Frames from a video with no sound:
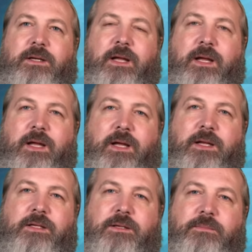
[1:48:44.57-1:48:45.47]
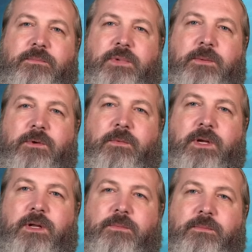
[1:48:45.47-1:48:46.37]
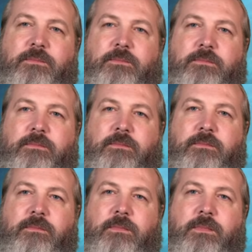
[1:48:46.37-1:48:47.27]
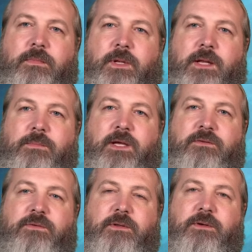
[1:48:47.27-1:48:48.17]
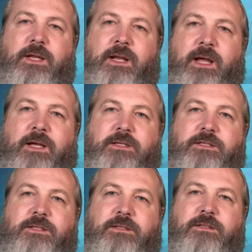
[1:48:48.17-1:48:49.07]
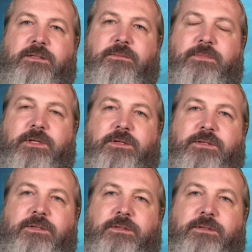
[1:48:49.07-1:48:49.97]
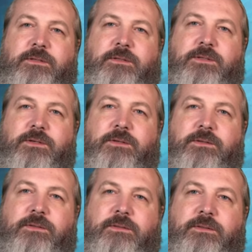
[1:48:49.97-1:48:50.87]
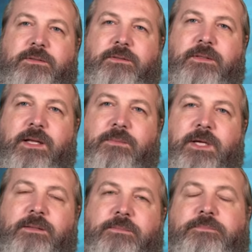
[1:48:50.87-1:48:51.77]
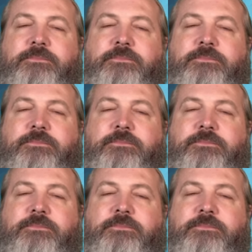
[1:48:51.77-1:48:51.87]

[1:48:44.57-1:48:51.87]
And people want to, amen for Luke and Acts. Brother's soul, amen.